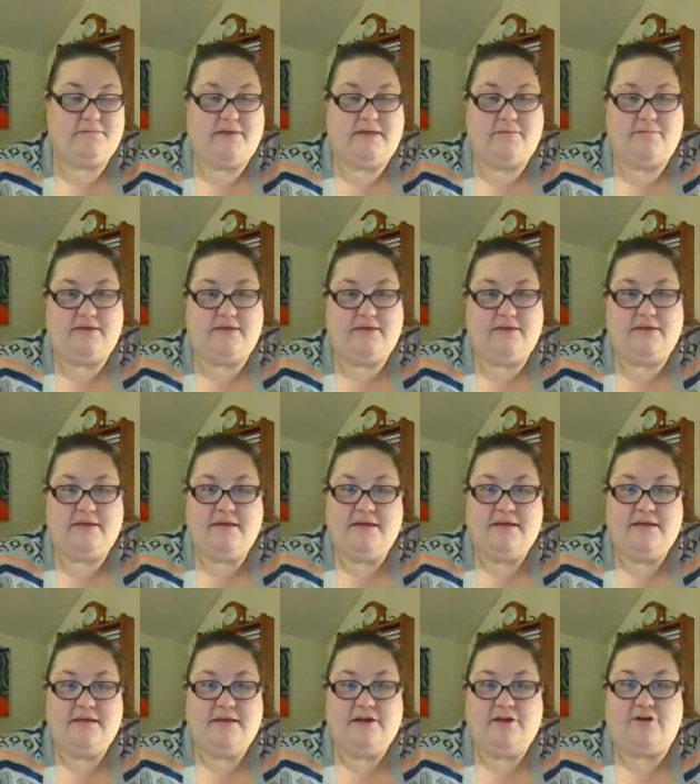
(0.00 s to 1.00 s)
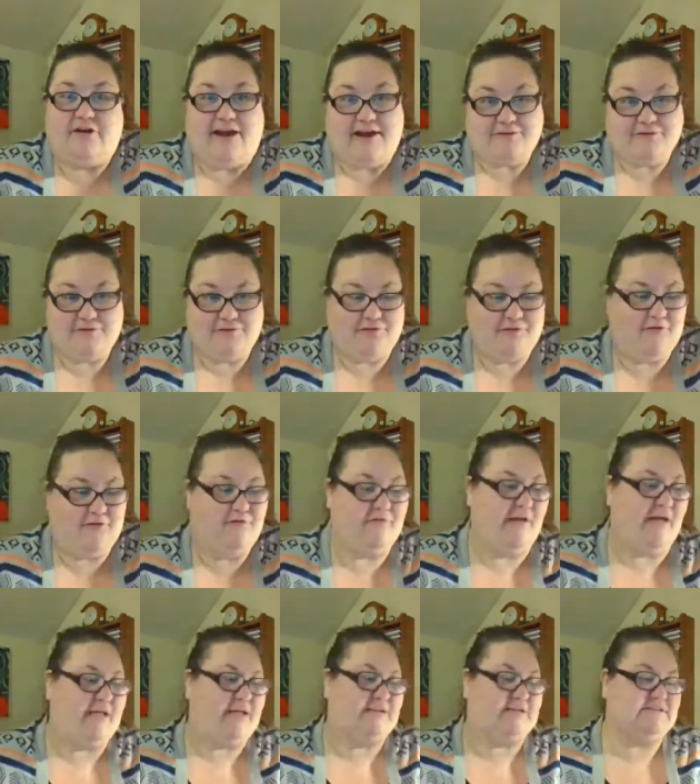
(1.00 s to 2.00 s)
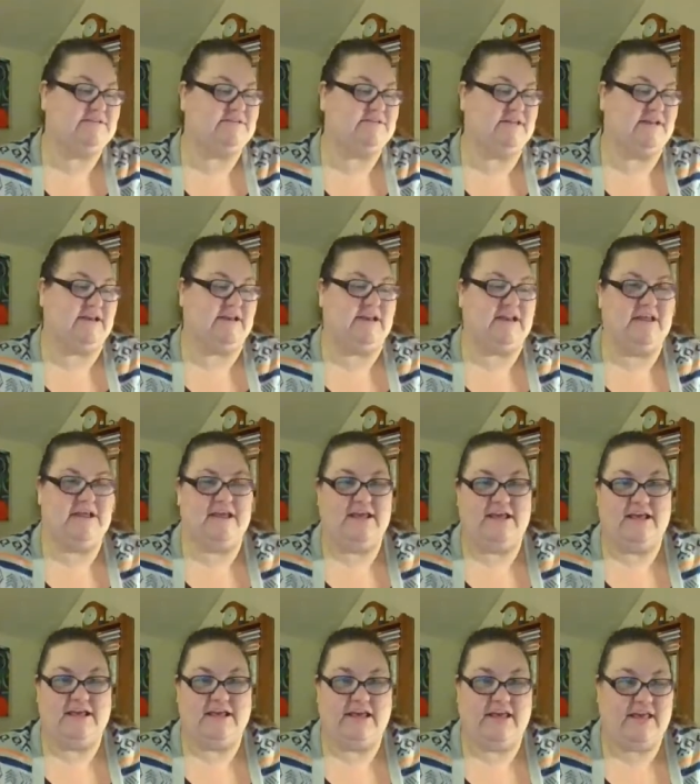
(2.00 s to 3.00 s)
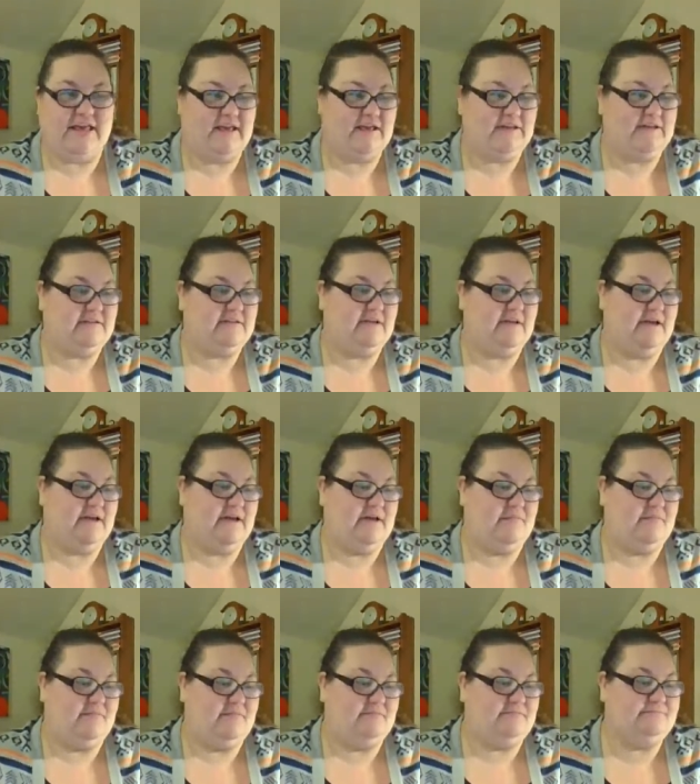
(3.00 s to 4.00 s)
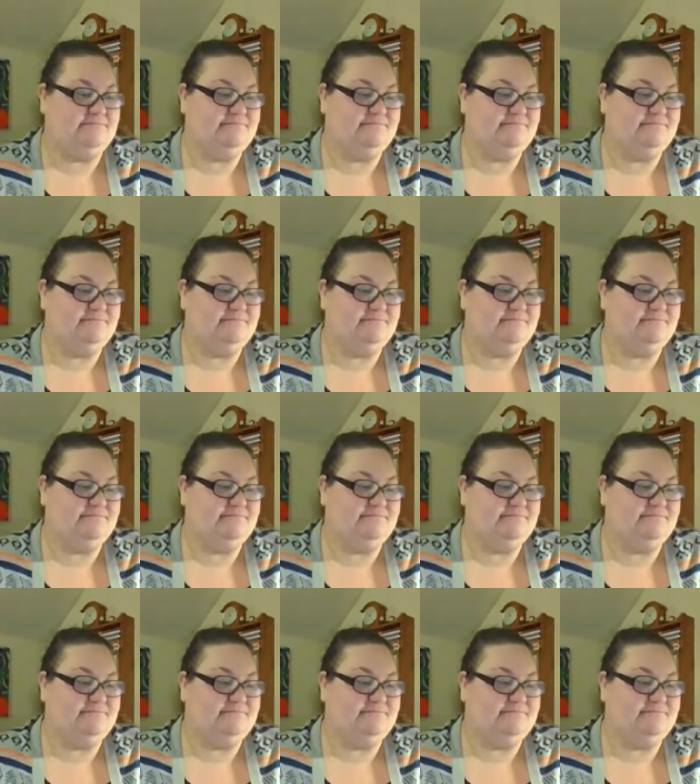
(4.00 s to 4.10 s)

maybe crash with your friends and and um,